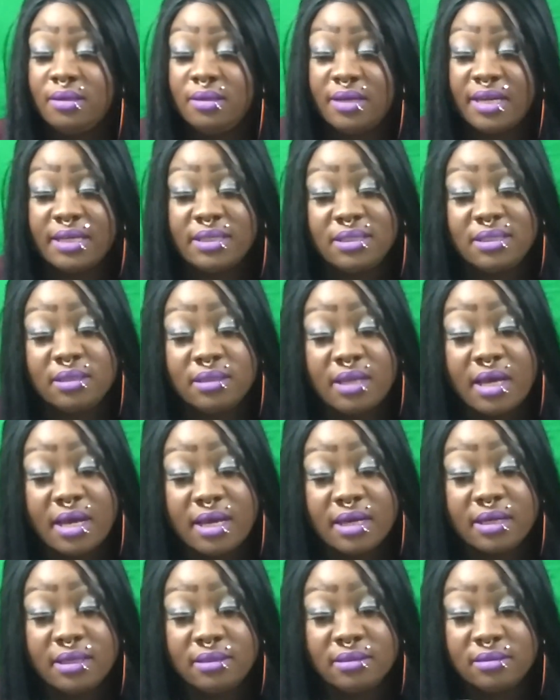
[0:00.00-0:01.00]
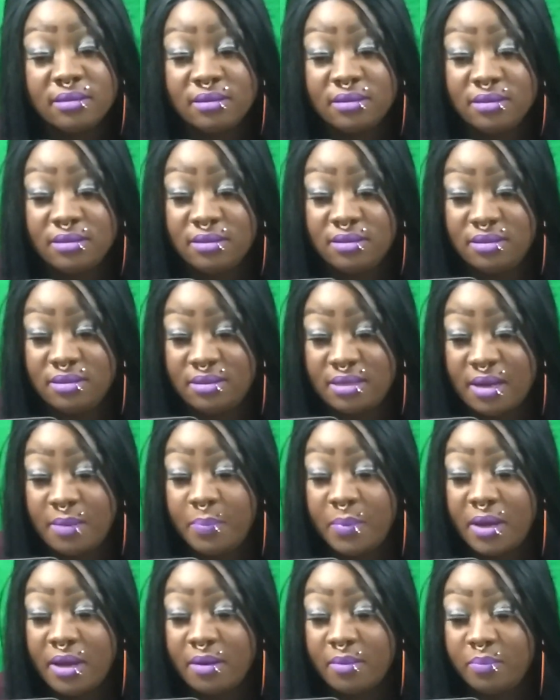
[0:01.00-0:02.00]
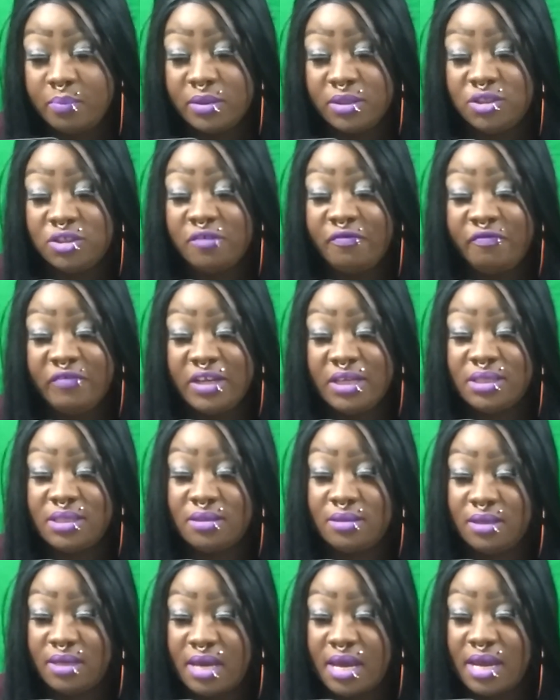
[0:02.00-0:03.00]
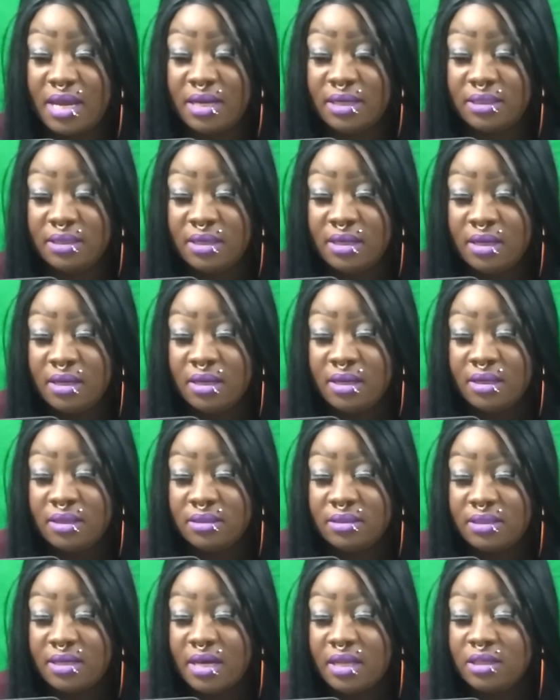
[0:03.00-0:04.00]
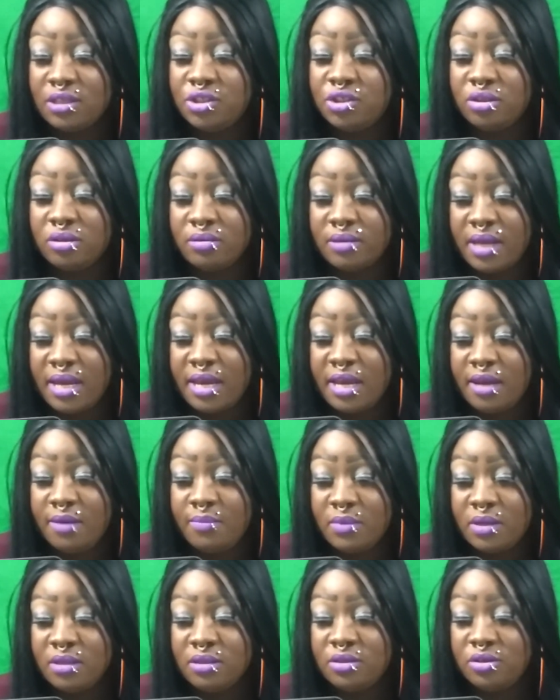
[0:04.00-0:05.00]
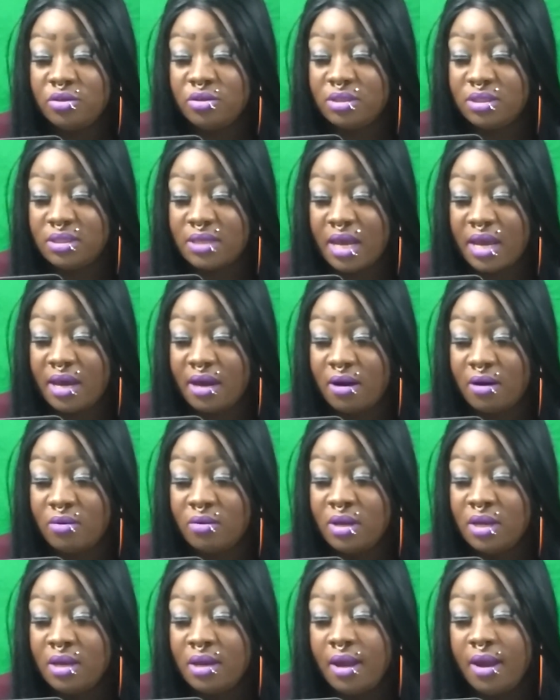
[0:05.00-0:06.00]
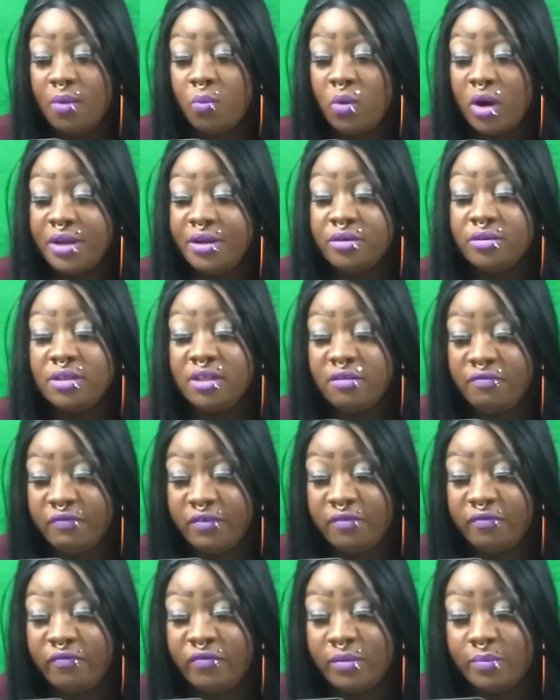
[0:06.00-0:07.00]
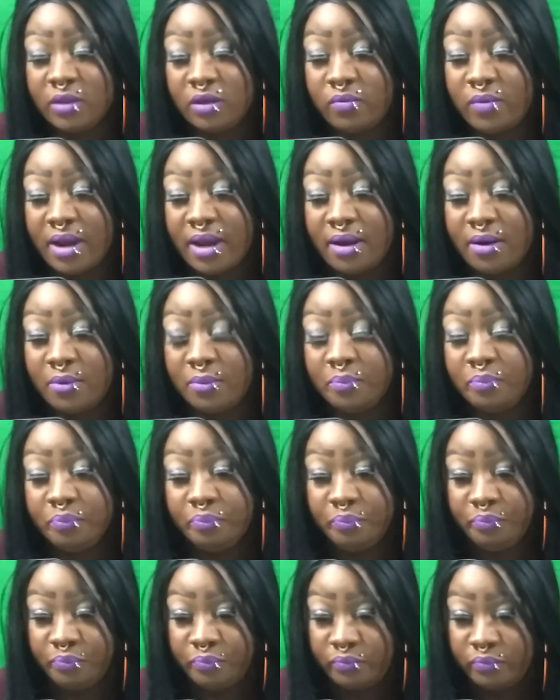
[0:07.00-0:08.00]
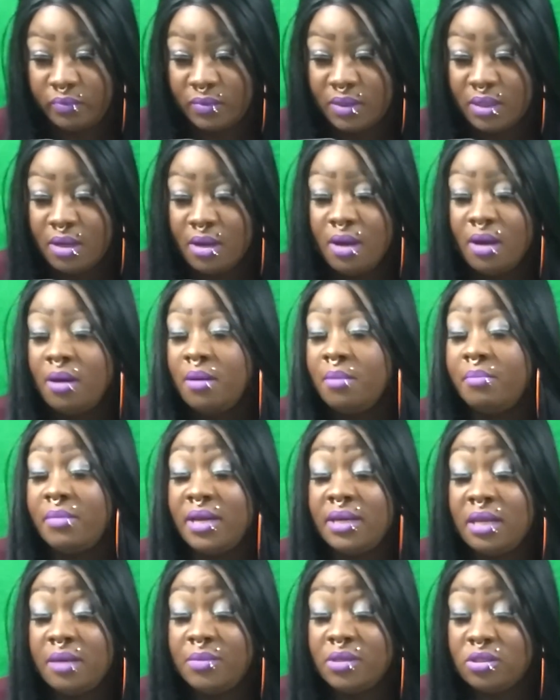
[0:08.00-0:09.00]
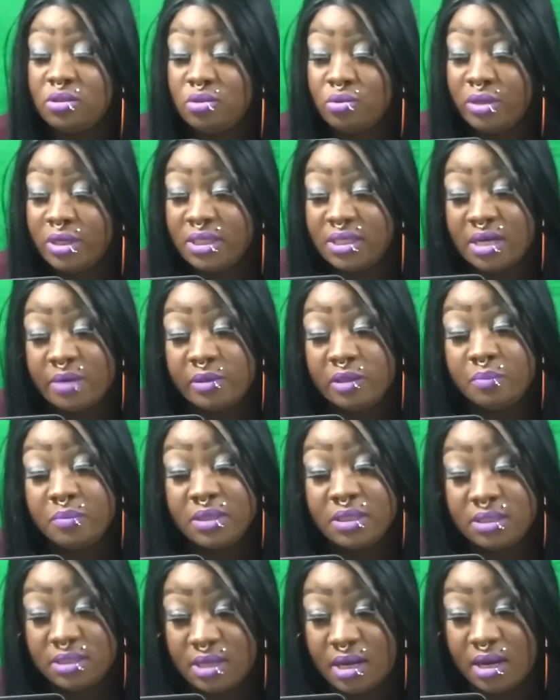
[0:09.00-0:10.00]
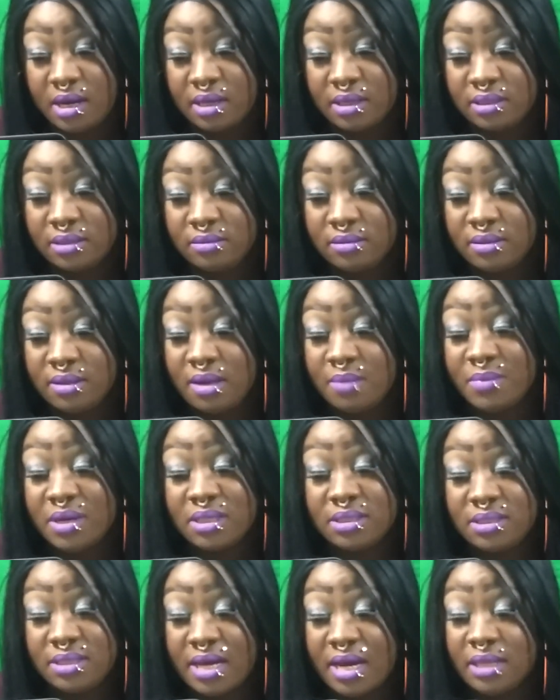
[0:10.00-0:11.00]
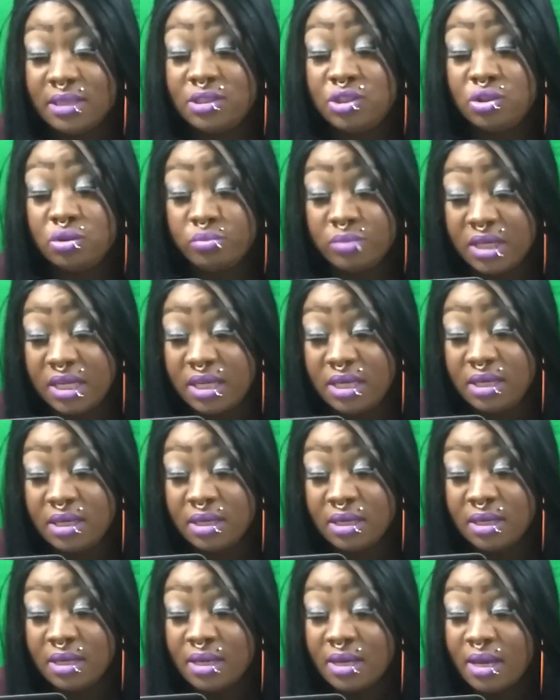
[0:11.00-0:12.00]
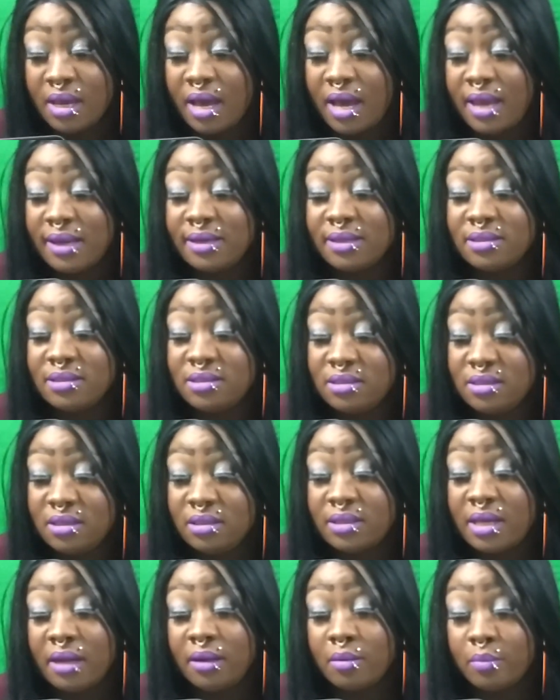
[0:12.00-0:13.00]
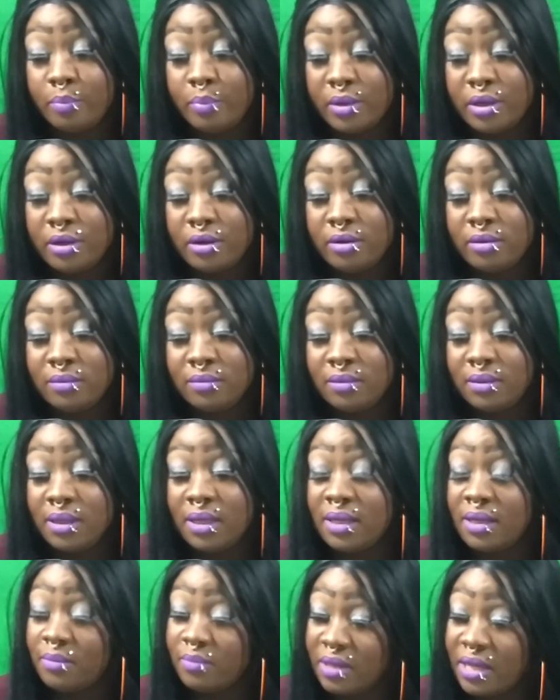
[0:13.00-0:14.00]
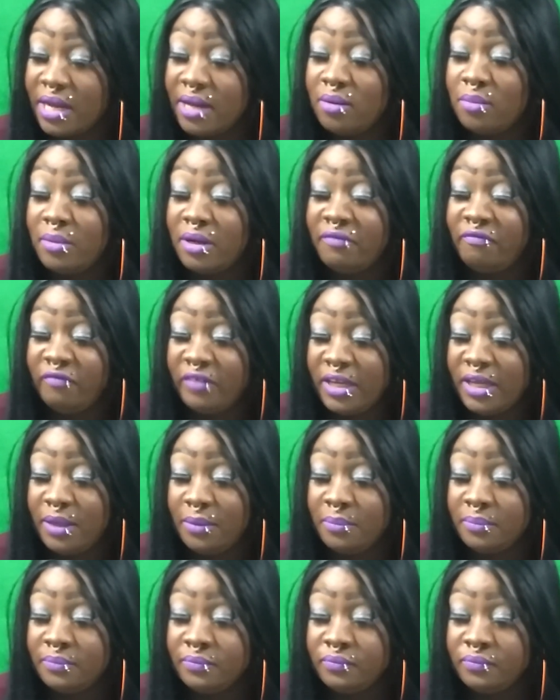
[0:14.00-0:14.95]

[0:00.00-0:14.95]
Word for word: Next in line, step up, put your feet to the gate. Tell us your name, your style, and why you're different from the crowd. My name is Storytime with Miss Time, and my style is unique. I can sing like a bird, and I'm light on my feet.